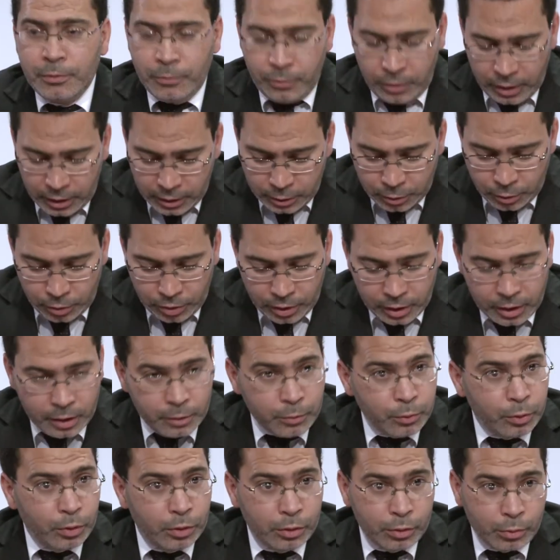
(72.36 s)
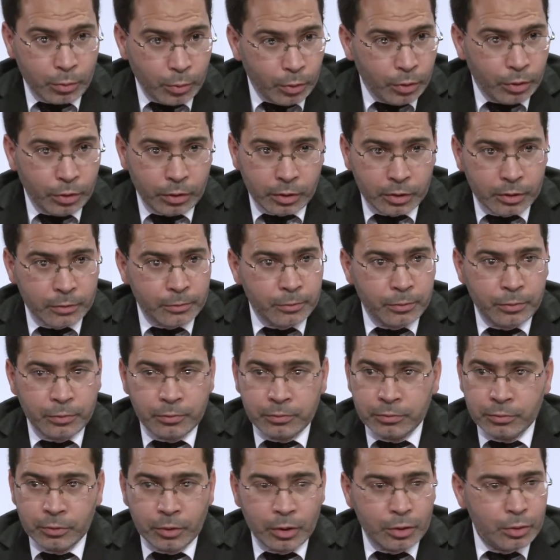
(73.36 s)
a victory for the world,
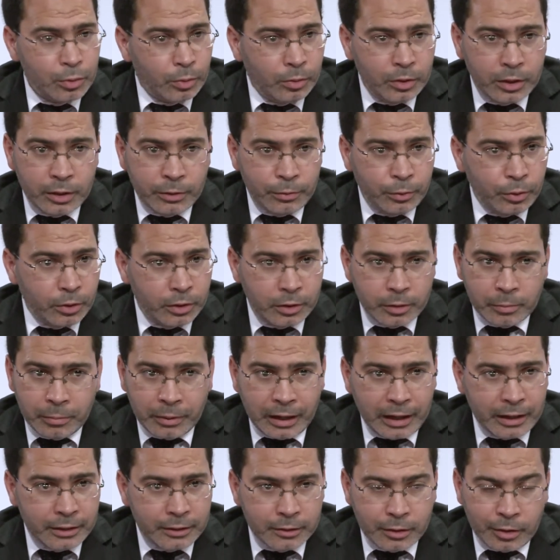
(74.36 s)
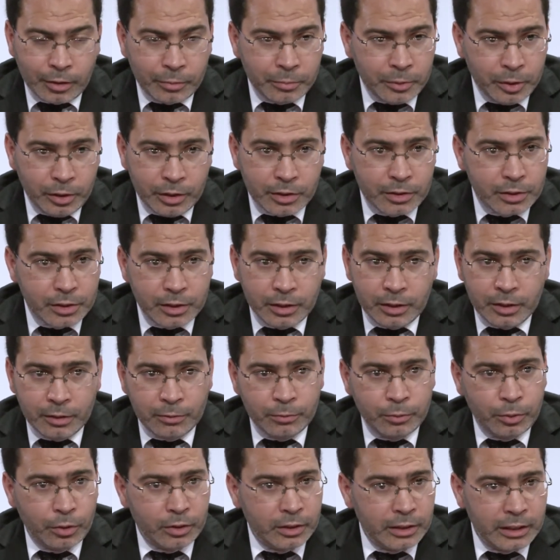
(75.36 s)
not only for the blind community,
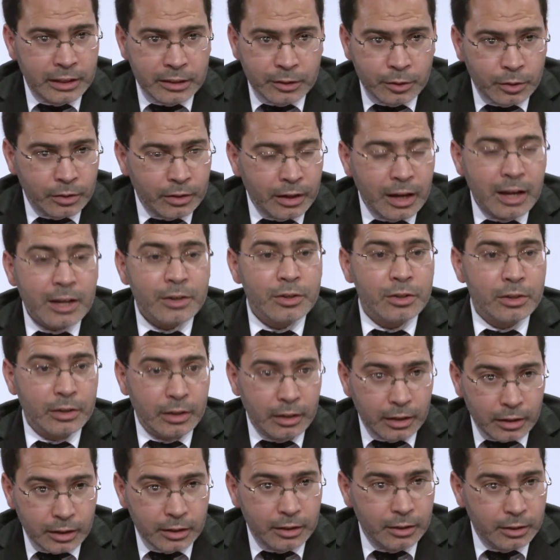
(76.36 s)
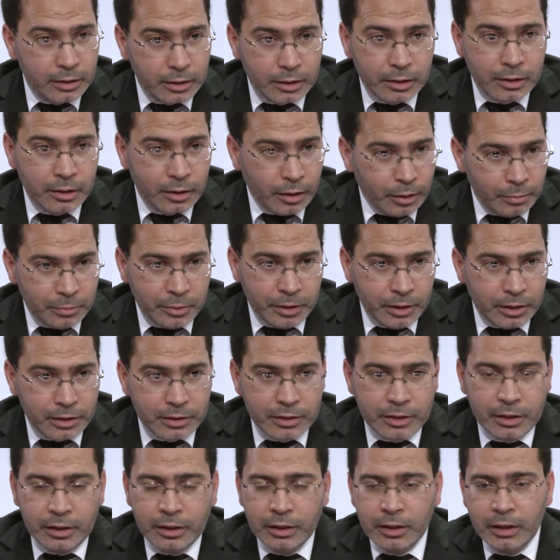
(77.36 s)
for the international
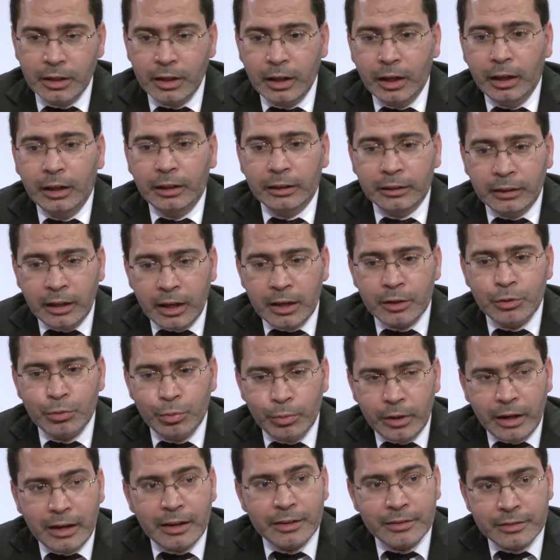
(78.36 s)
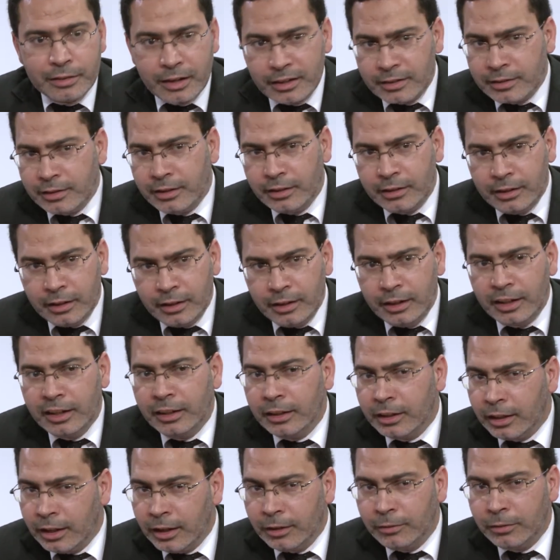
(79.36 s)
community, that we are succeeding
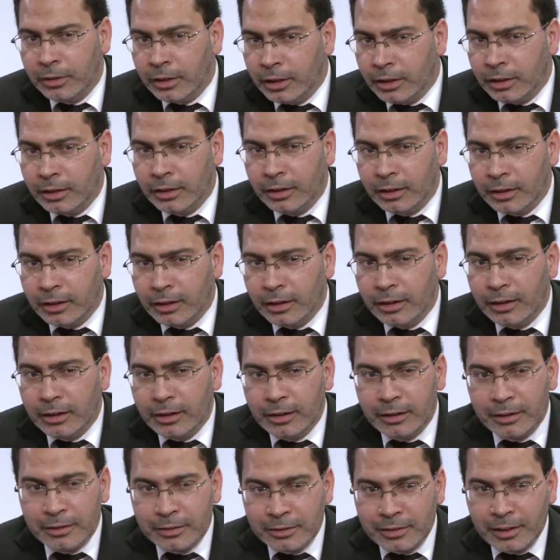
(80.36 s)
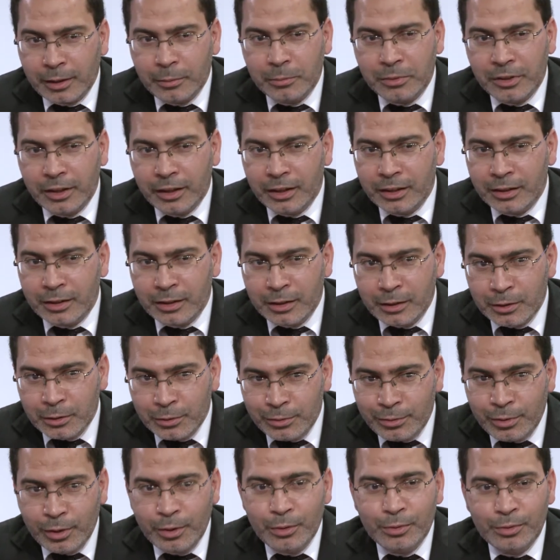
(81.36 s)
in giving something
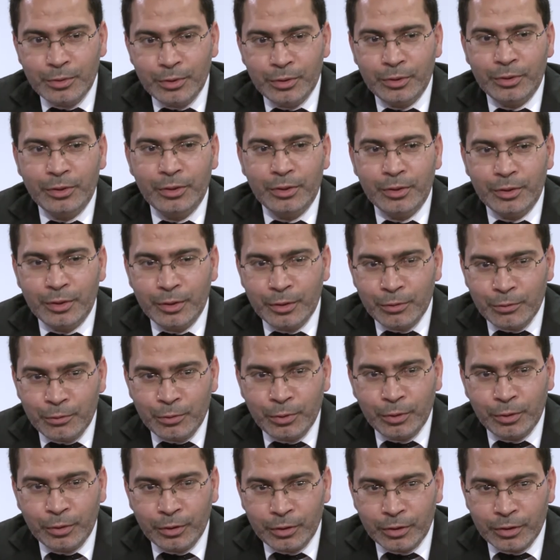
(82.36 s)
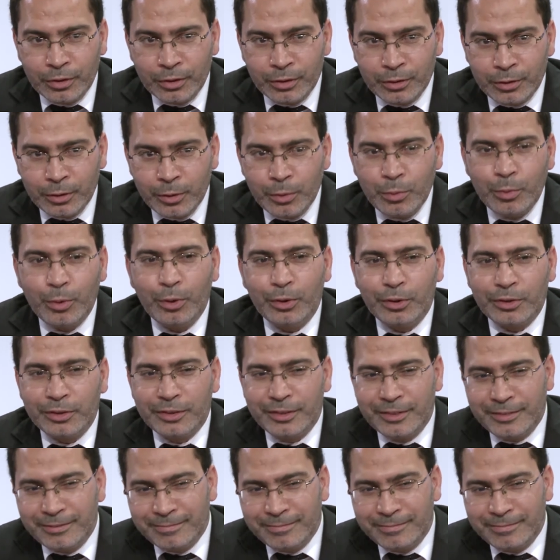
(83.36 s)
so good for the world.